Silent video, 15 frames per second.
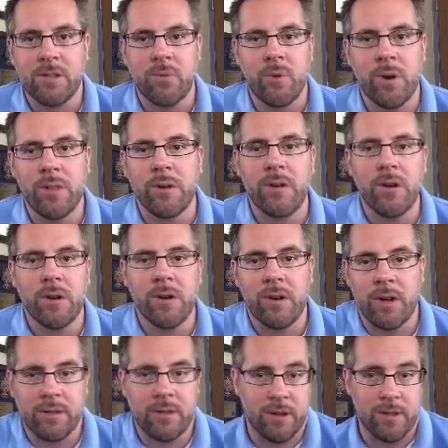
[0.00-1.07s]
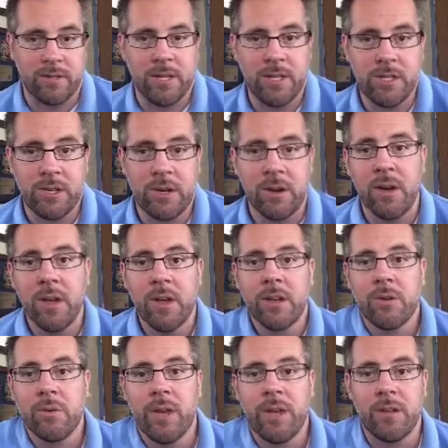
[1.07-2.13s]
So whether you're a teacher
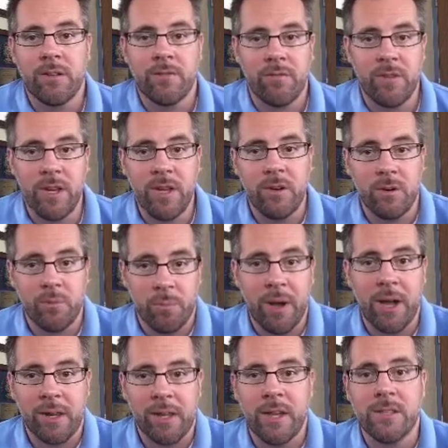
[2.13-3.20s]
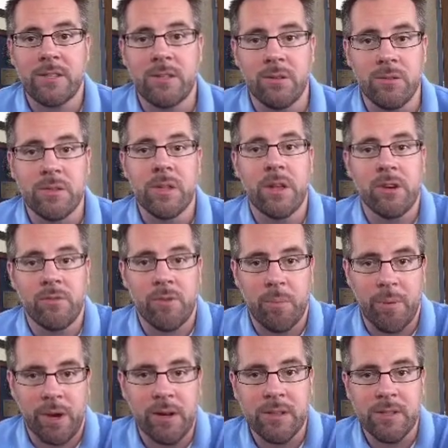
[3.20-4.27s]
creating a video podcast newsletter for
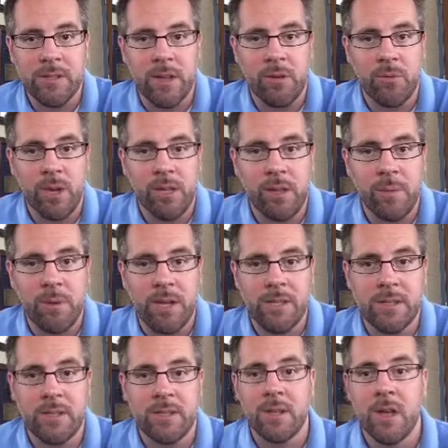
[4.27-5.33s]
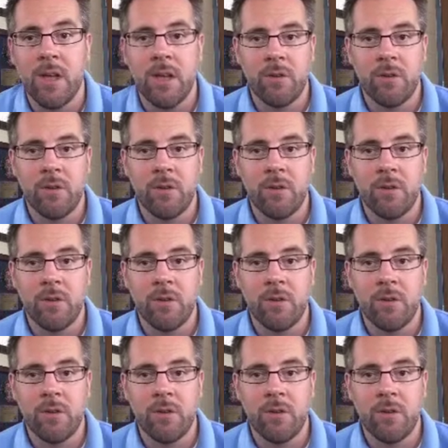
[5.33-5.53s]
parents on a weekly basis,